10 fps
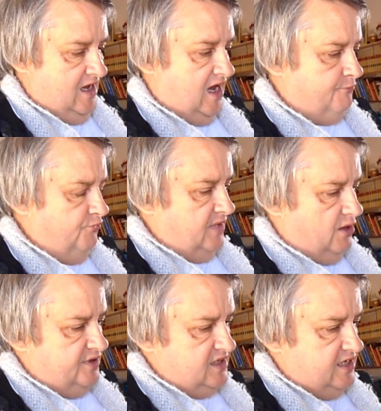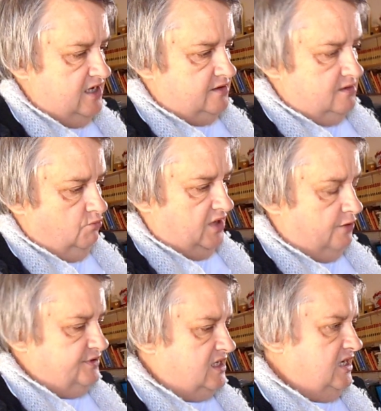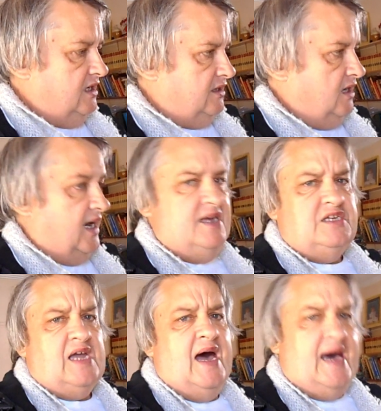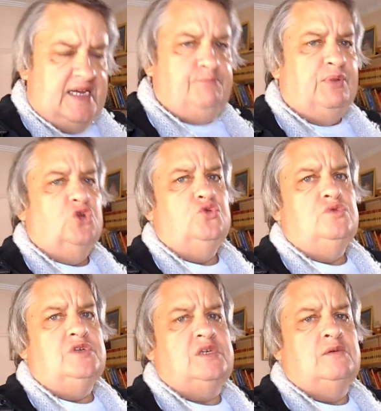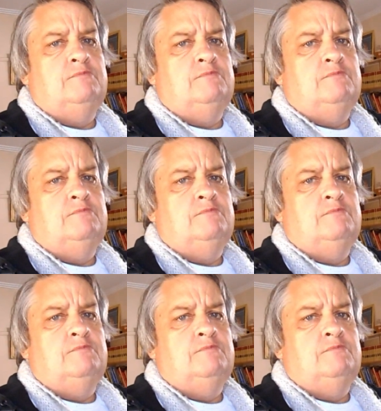When I was a kid, I used to hate balloons.